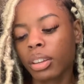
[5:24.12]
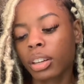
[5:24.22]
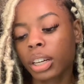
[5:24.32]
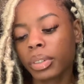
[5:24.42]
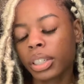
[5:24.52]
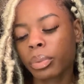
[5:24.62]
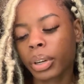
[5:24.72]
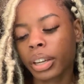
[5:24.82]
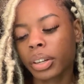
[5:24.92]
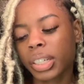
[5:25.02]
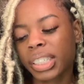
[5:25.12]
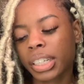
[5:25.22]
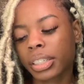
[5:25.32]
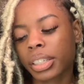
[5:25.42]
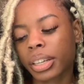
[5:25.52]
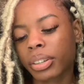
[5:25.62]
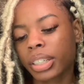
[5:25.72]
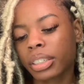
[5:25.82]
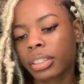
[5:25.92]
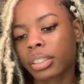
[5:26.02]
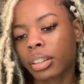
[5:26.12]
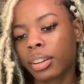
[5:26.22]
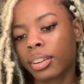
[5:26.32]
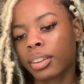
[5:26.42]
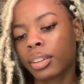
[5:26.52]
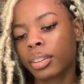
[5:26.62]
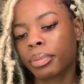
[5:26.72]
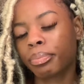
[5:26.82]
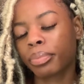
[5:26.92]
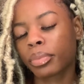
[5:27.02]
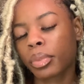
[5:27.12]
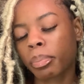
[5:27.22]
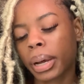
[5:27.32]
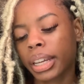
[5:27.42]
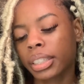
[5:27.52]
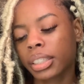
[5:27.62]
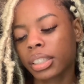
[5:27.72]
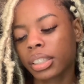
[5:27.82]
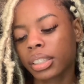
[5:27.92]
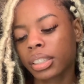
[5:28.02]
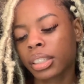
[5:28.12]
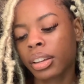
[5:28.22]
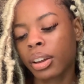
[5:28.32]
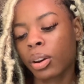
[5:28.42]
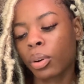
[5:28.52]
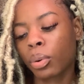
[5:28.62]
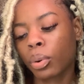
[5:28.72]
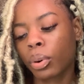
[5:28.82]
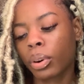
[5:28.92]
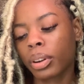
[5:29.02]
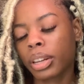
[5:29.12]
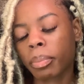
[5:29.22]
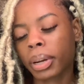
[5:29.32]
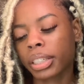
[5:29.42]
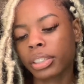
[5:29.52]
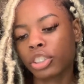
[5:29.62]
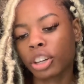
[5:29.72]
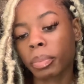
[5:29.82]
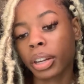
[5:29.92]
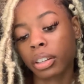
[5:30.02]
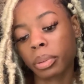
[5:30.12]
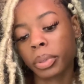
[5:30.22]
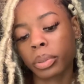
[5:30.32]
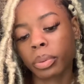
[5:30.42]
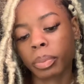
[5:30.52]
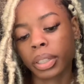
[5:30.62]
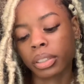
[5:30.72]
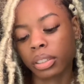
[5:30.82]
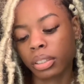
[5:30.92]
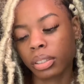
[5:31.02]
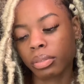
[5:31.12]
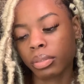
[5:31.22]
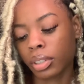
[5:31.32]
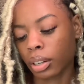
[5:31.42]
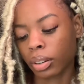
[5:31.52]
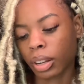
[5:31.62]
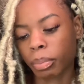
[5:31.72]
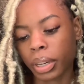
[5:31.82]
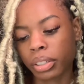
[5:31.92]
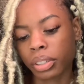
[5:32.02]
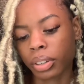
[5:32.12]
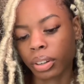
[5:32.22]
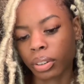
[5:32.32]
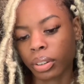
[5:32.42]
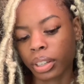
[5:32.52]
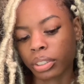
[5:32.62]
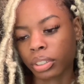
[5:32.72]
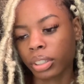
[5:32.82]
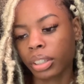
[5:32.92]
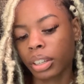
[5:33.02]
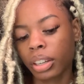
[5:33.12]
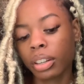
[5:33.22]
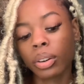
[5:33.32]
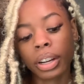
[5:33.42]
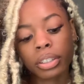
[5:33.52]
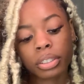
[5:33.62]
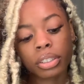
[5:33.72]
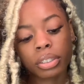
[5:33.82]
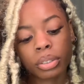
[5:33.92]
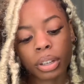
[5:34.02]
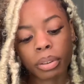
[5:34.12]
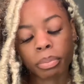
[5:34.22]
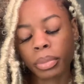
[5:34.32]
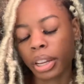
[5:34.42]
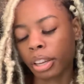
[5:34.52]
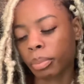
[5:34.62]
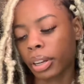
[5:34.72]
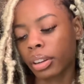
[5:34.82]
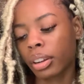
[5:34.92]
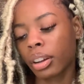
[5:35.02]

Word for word: Could be done with Aries, Sagittarius, uh, Pisces, or not Pisces, Gemini. Could be done with Pisces. No, I don't have Pisces here at all, actually. No, I actually do. I have the Hangman.